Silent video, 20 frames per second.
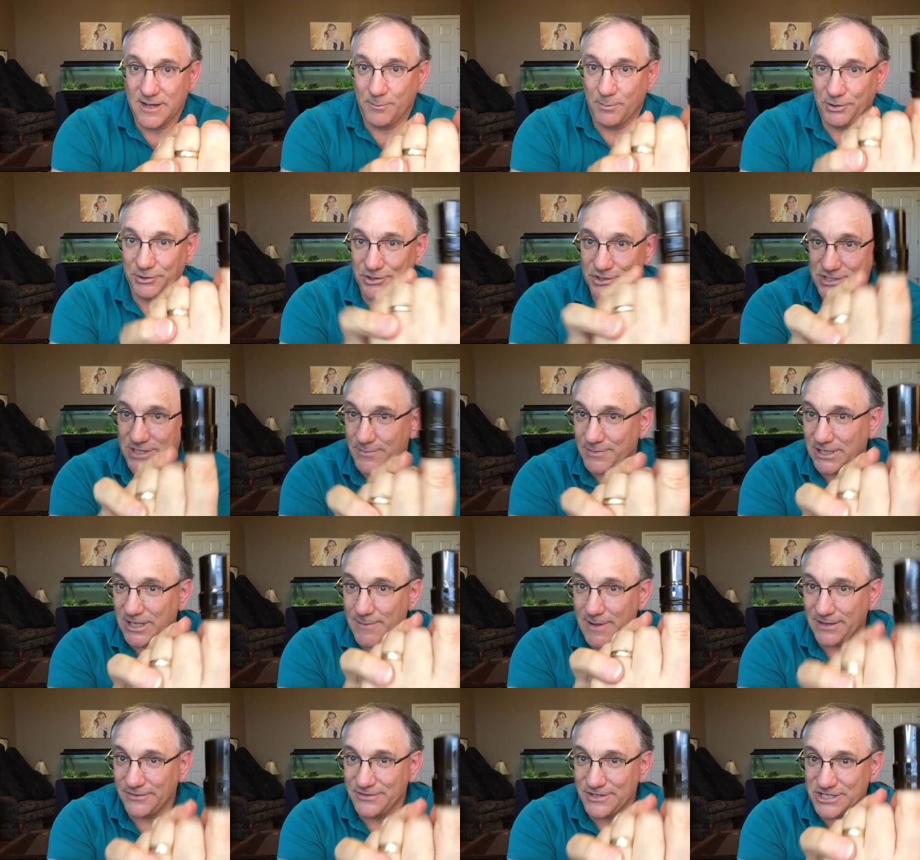But there's something
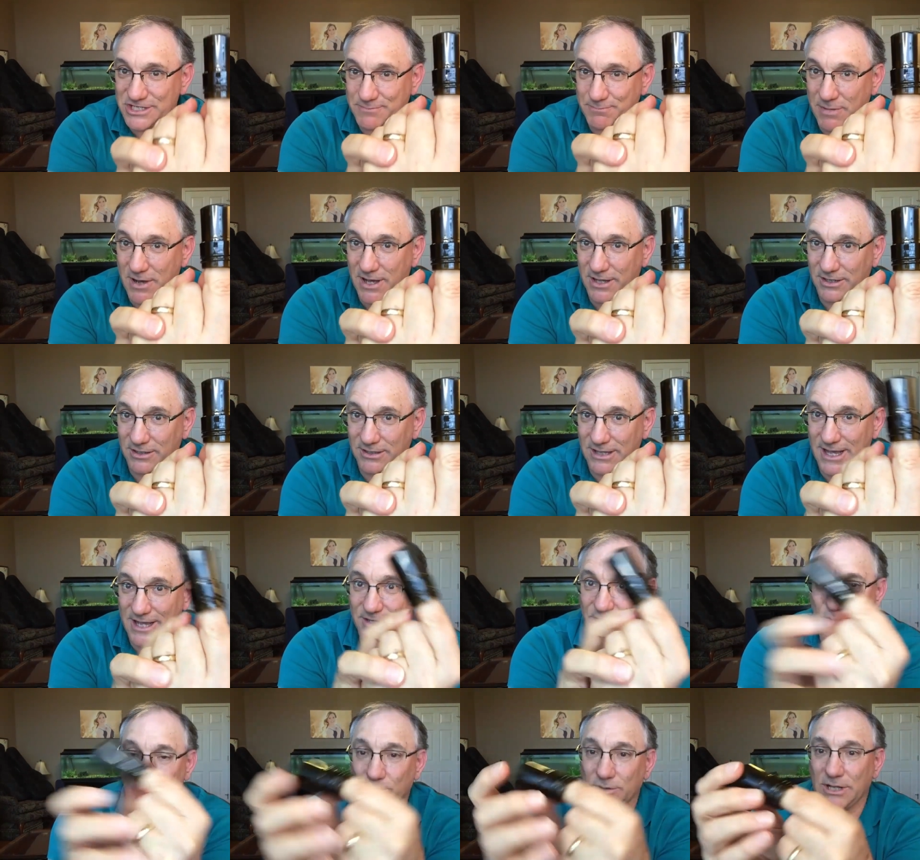about this bottle
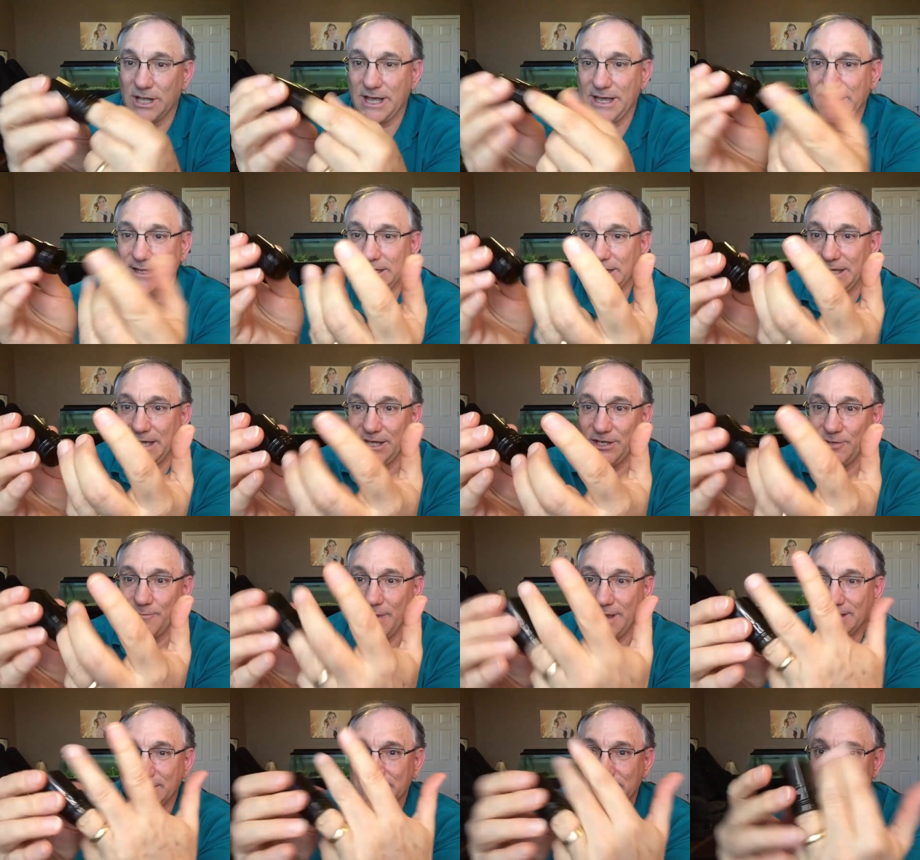I don't like, and you
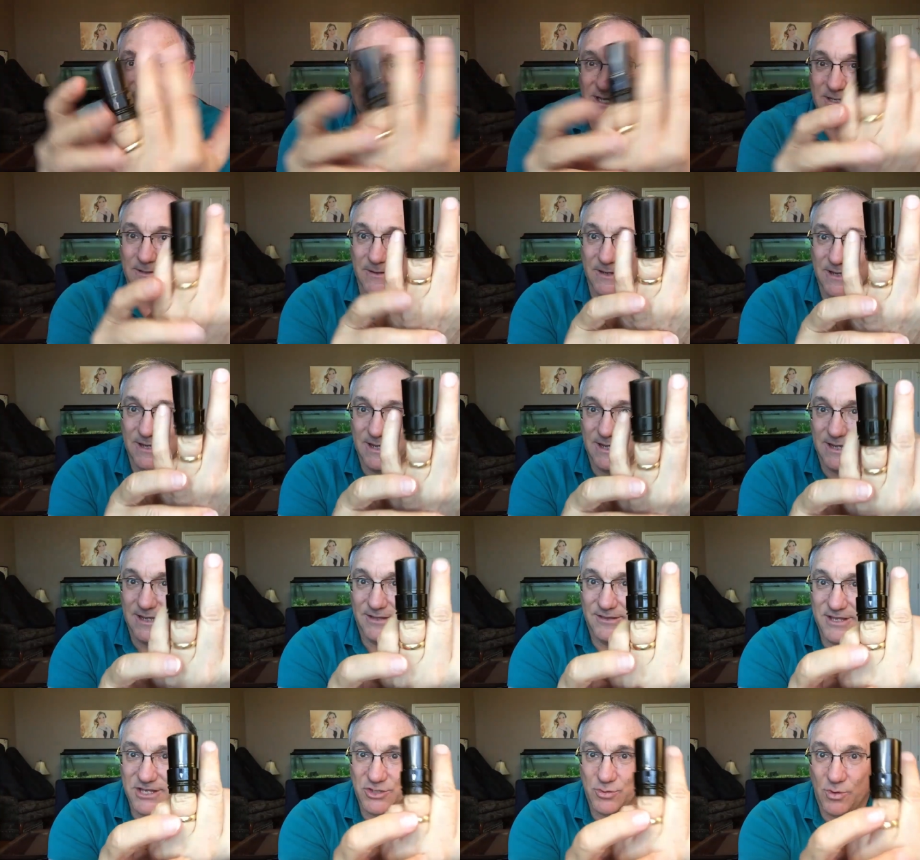may see it.
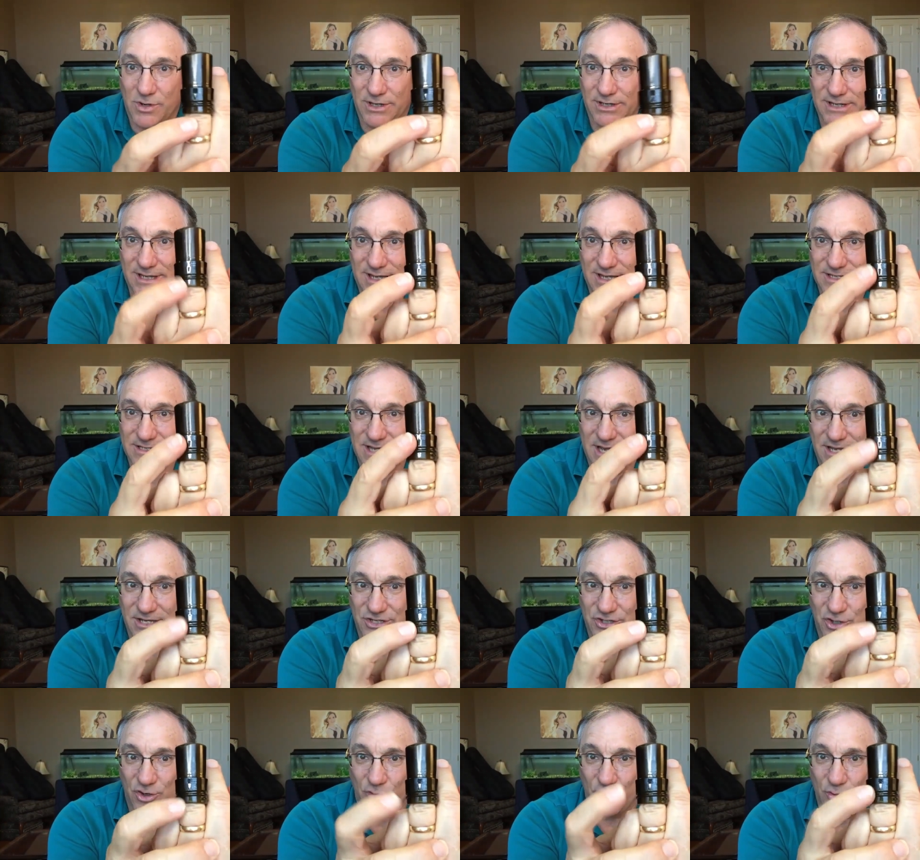This one is a
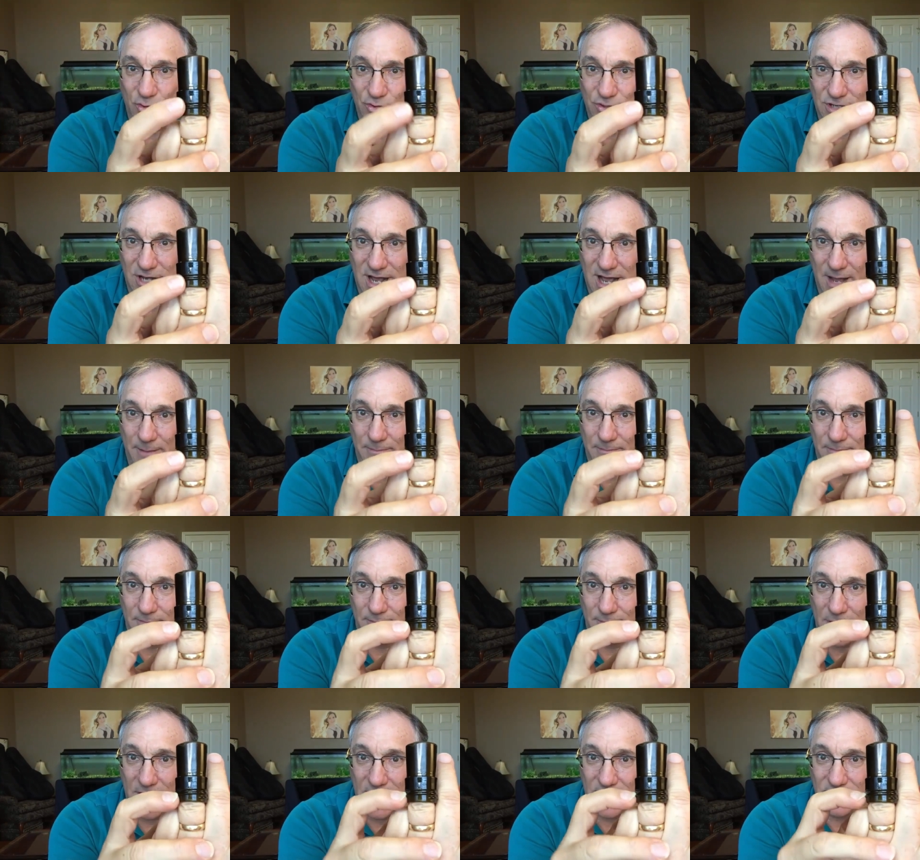screw top
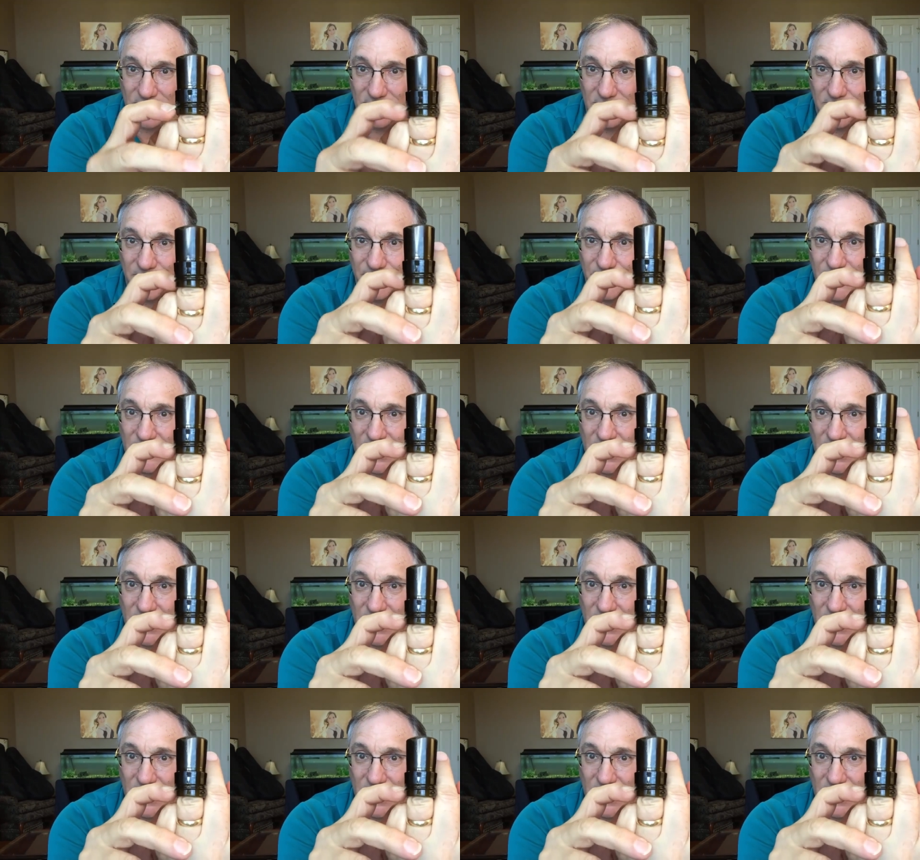bottle.